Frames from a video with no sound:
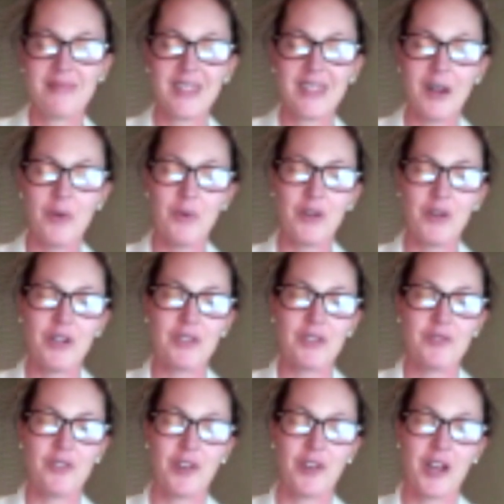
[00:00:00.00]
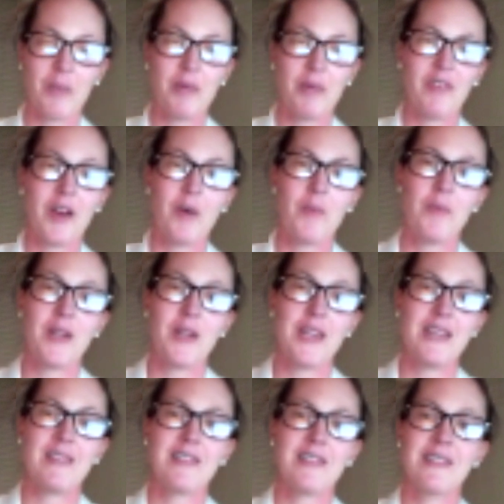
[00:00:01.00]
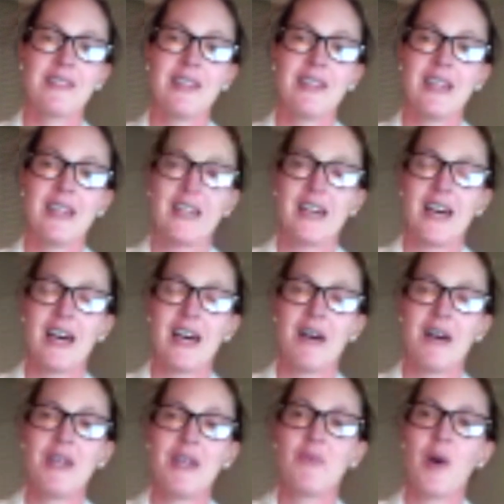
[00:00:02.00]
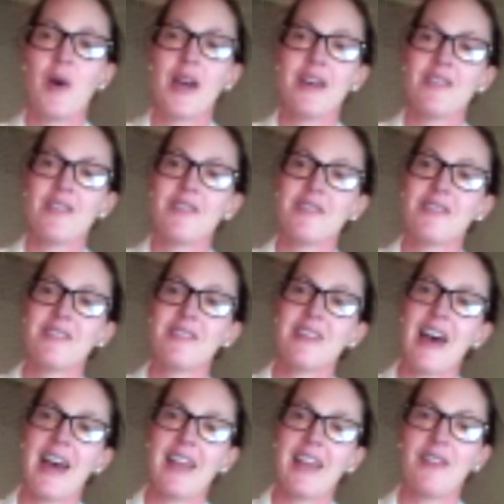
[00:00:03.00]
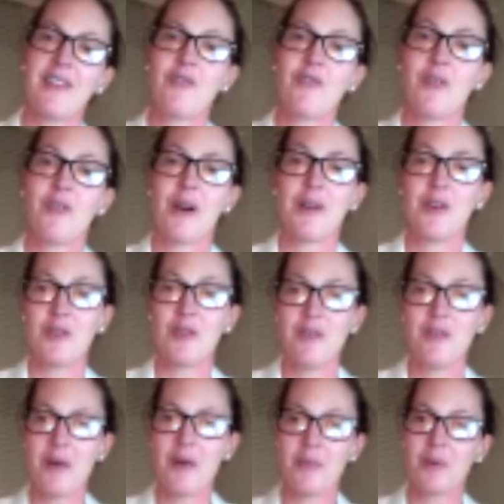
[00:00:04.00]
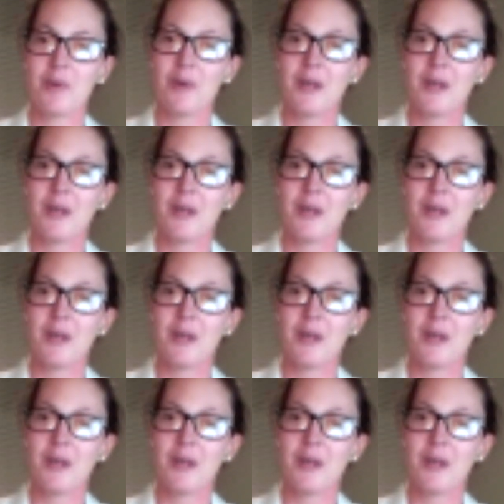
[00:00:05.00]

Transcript: I worked for a couple of companies in Wales and throughout Europe,